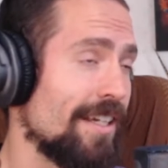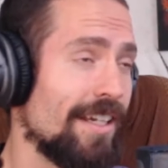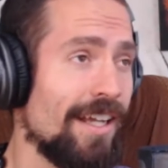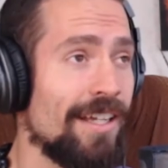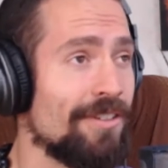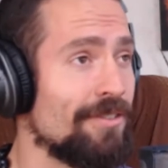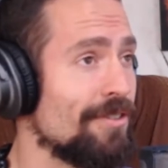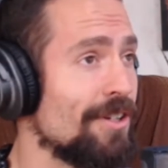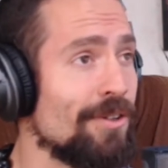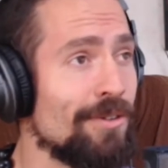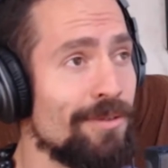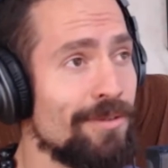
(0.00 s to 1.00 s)
like, I don't
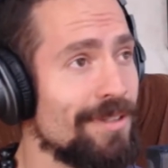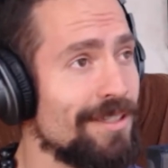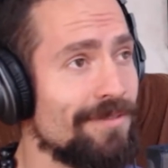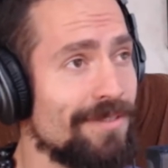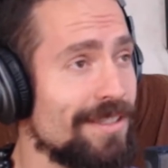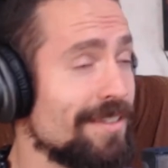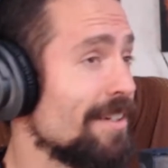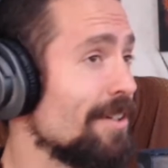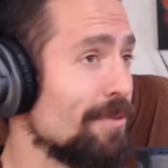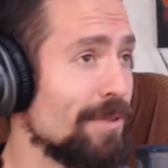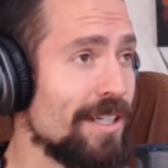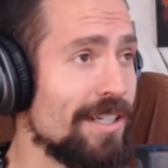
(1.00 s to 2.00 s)
know if it's going to
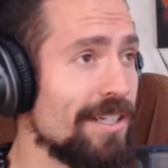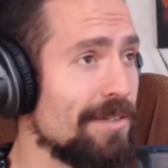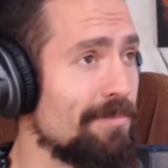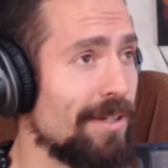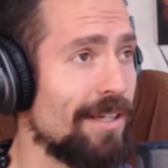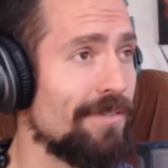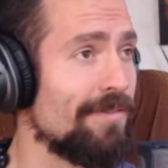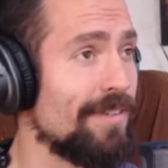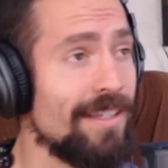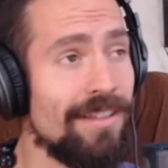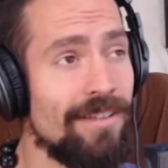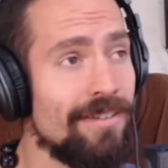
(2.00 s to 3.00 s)
work, but I
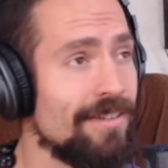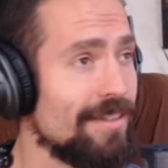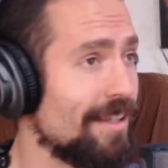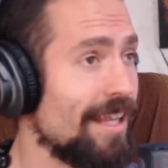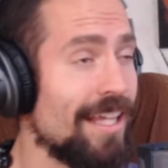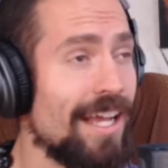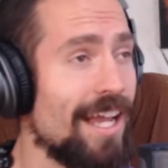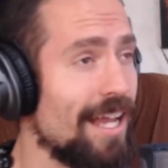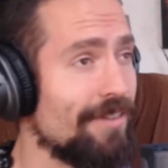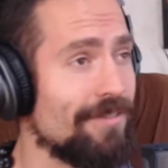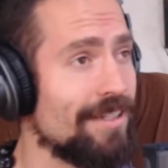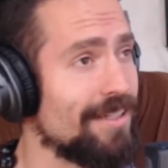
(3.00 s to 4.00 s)
feel like I
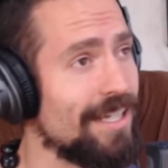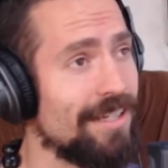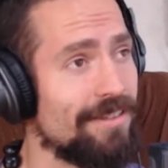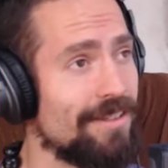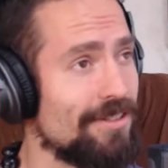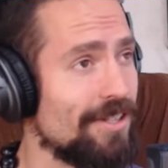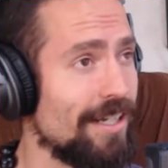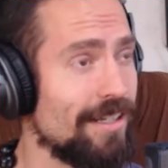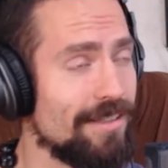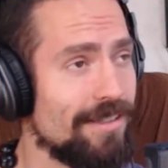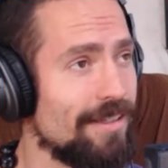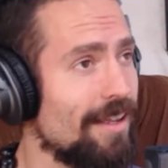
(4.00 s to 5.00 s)
have to take the
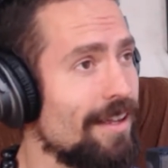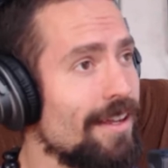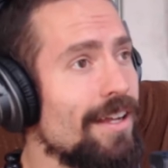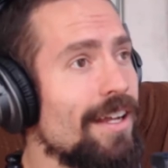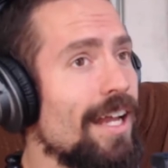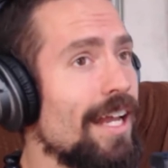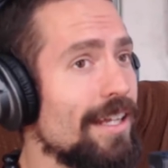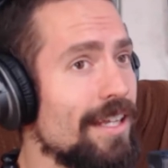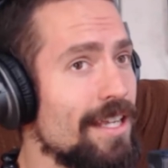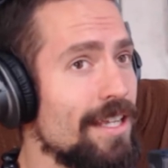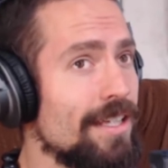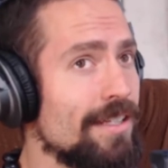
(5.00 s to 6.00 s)
chance. And
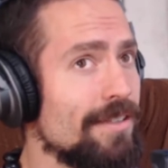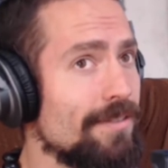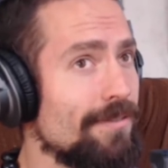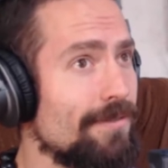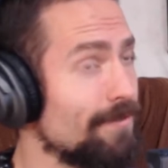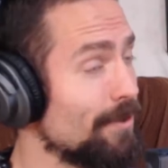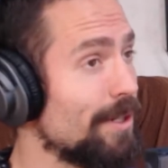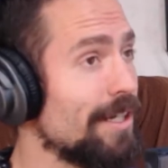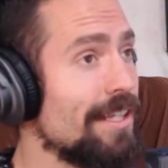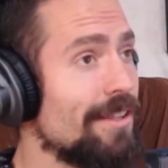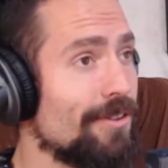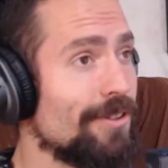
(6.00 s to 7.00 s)
he's
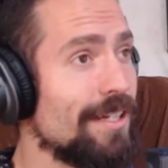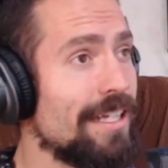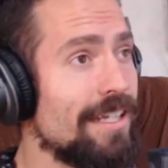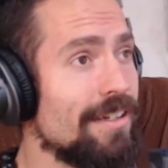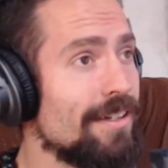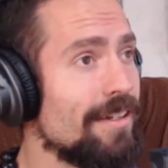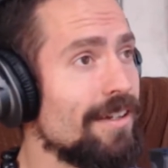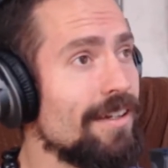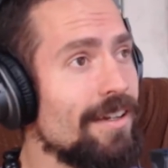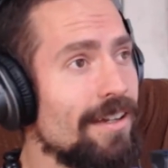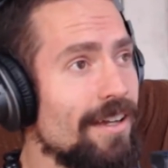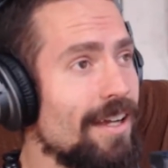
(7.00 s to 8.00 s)
43.
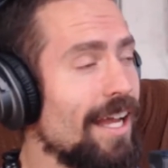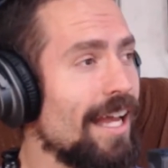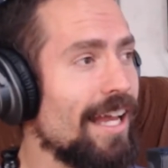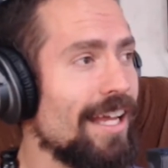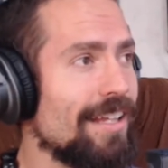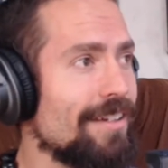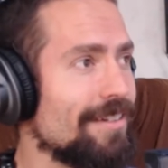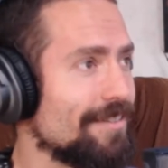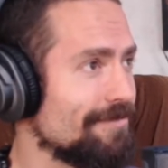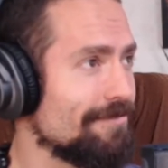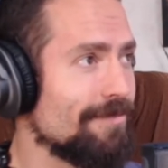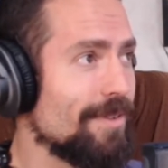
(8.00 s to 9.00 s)

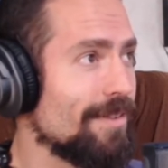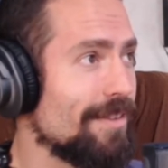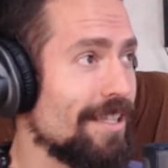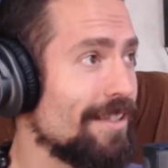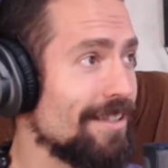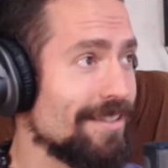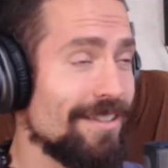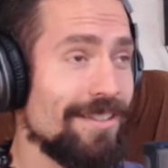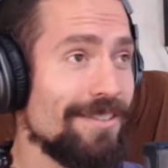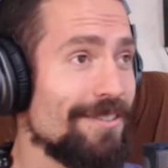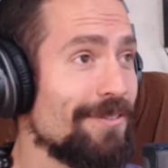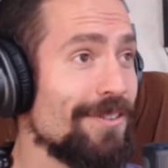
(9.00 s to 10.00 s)
And this is
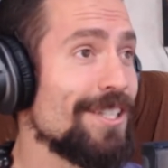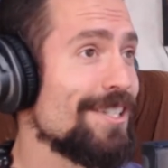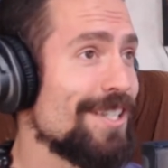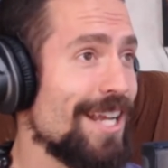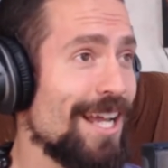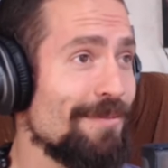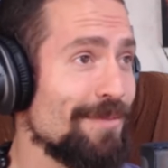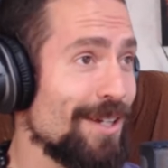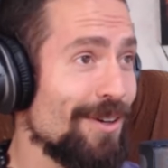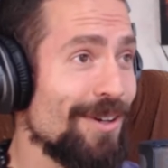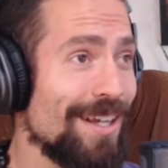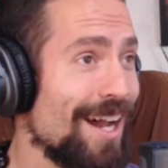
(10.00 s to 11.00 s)
his first time
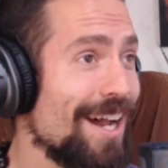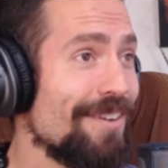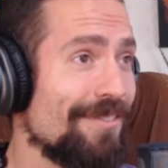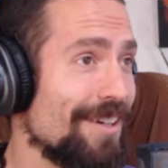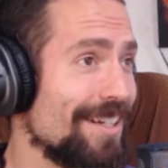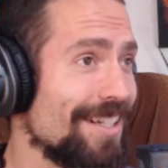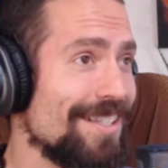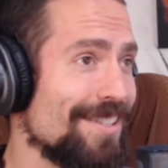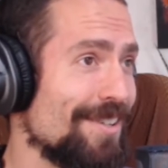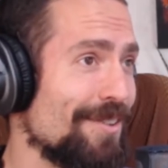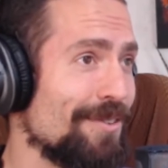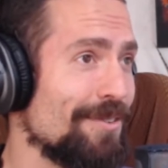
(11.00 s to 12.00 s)
going off on his
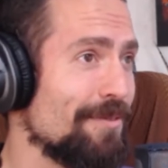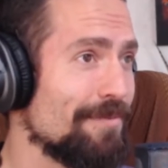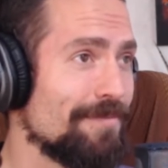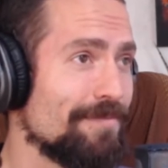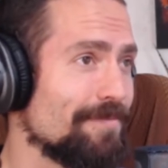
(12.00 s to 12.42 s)
own.